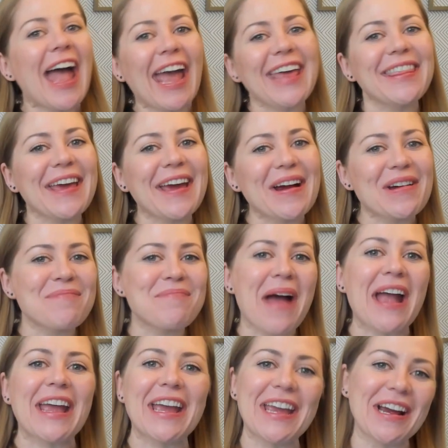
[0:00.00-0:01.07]
Hey there,
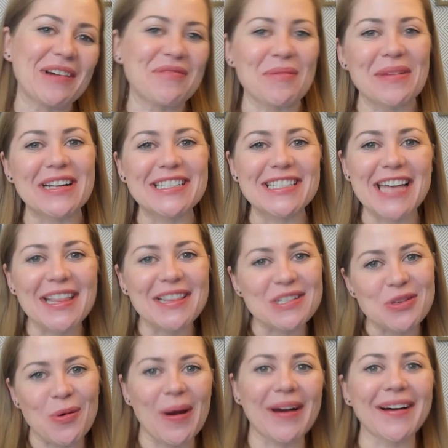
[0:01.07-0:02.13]
Becca here from Inside the
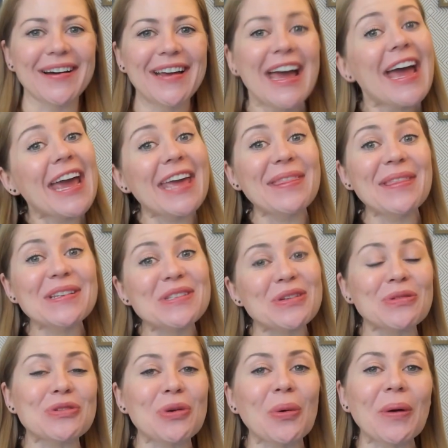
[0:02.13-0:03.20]
Square. In this
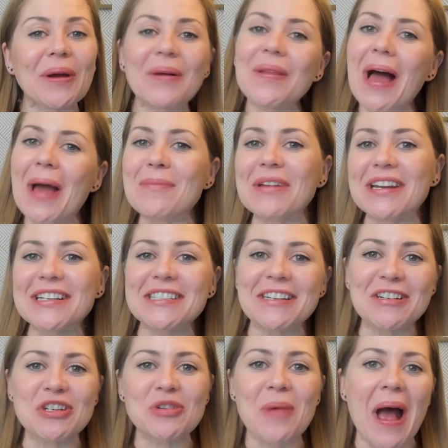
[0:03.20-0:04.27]
tutorial, I'm going to
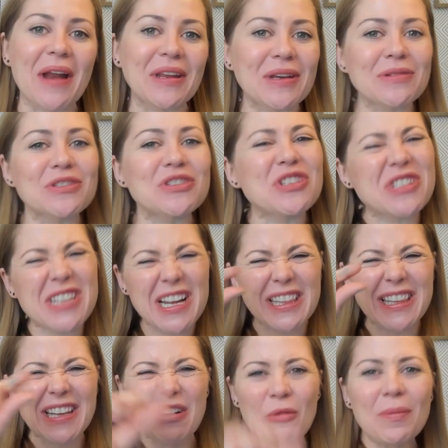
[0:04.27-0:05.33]
teach you how to use just a
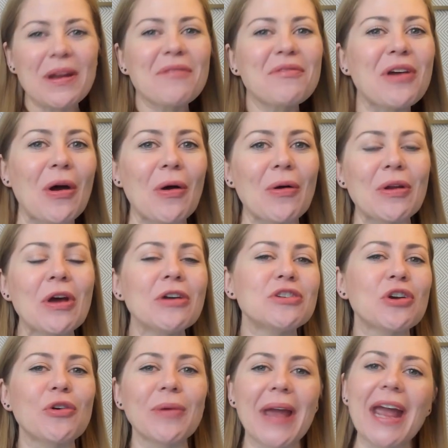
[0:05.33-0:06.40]
little bit of code
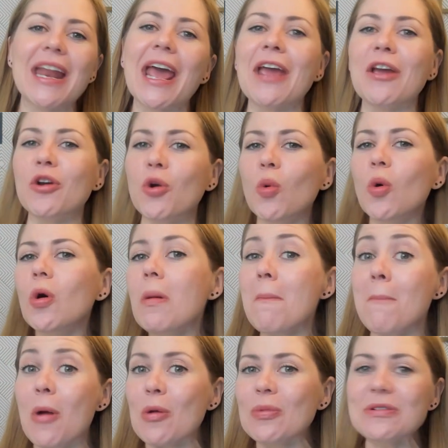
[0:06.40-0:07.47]
to create a cool
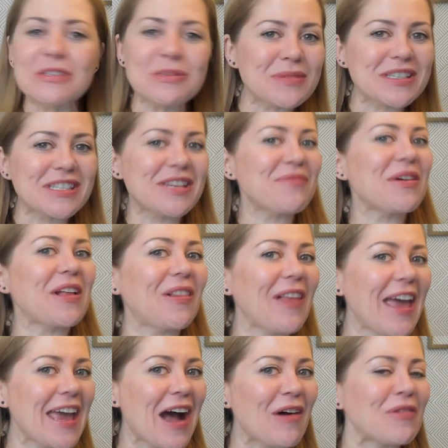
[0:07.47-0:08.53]
mobile-specific
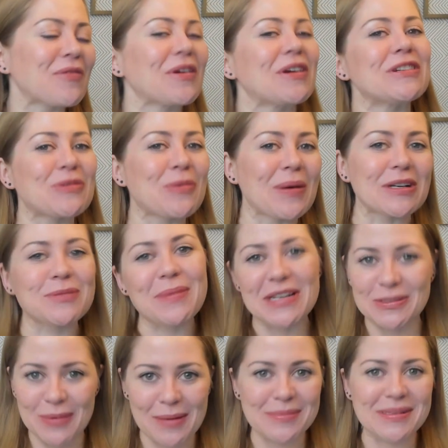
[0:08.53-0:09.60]
layout for your
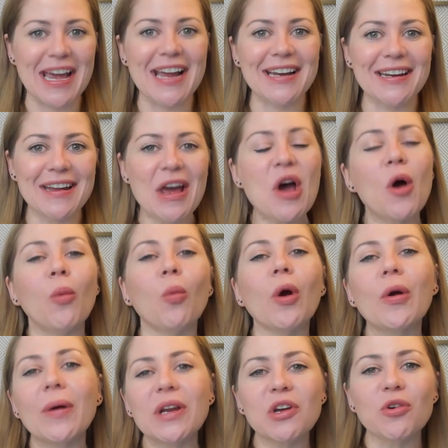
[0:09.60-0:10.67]
Squarespace website.
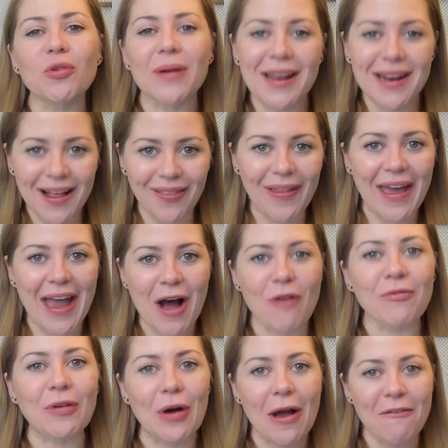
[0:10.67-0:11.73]
We're going to create a
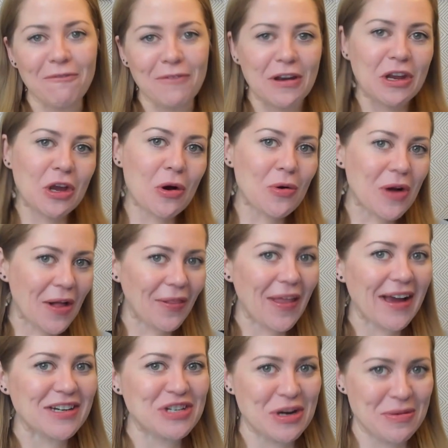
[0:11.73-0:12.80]
layout for a video
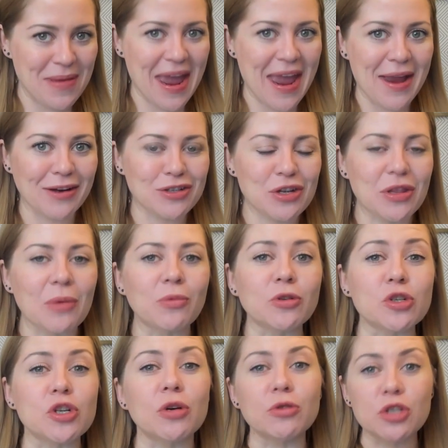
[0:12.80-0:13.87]
collection page that
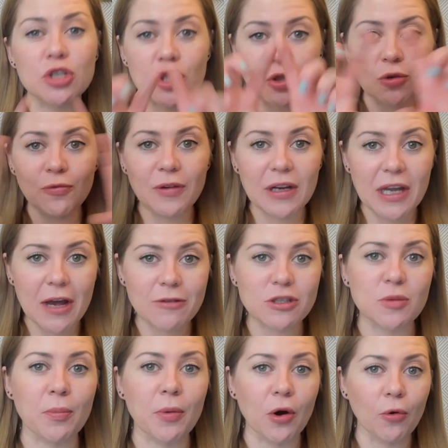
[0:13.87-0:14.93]
will show two
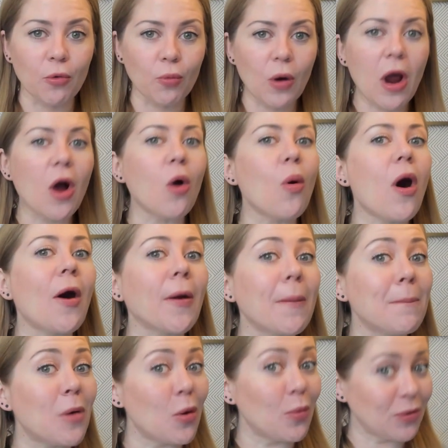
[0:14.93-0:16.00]
videos per row on a
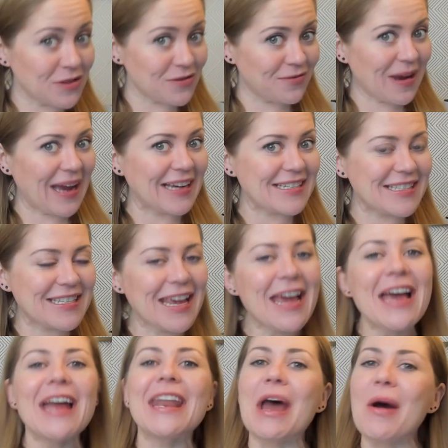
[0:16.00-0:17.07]
mobile device.
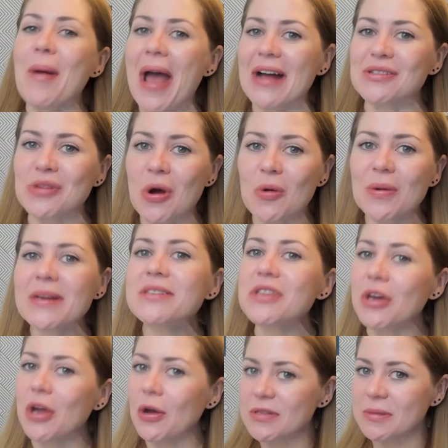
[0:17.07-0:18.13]
Now, as always,
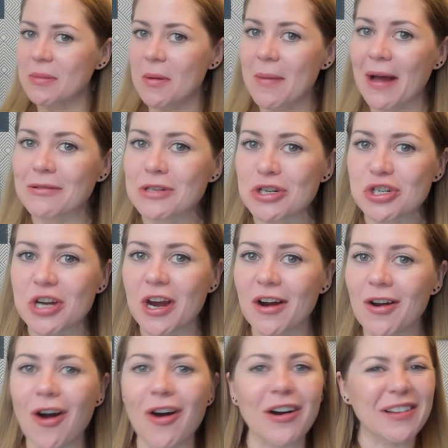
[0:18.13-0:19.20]
the codes I'm about to
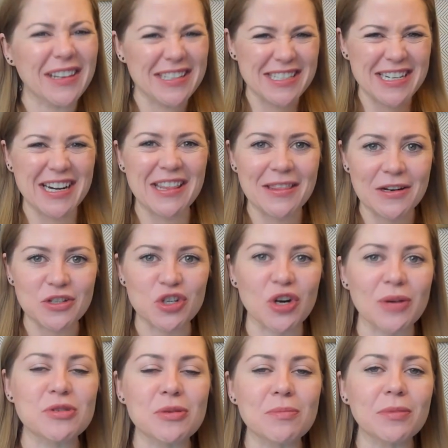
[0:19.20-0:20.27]
share are listed in the
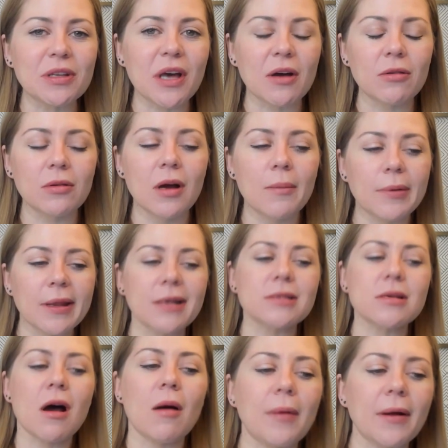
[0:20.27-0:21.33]
description below, but
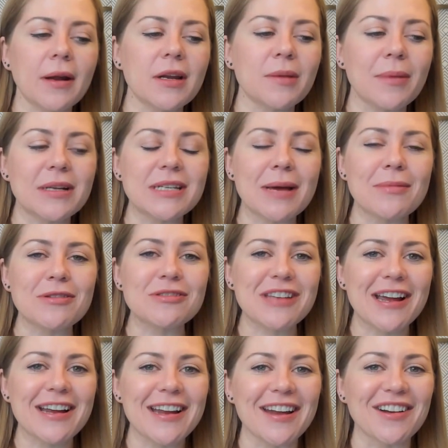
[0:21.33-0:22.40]
let's hop on into my demo
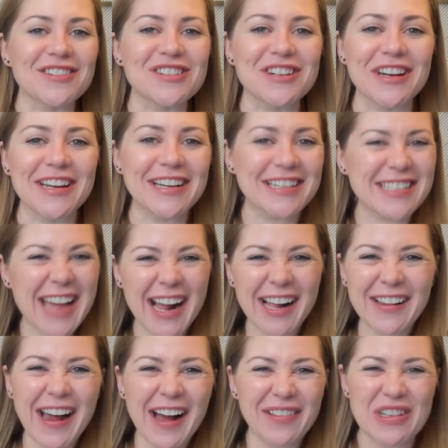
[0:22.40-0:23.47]
site and I'll show you
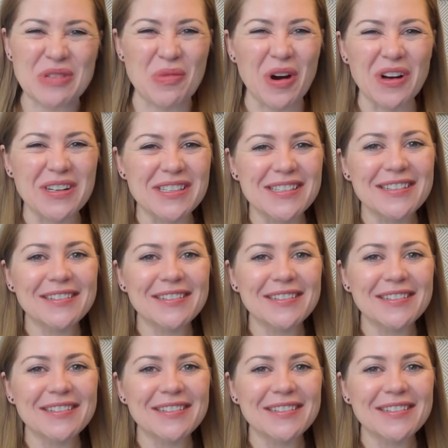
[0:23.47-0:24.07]
exactly how this works.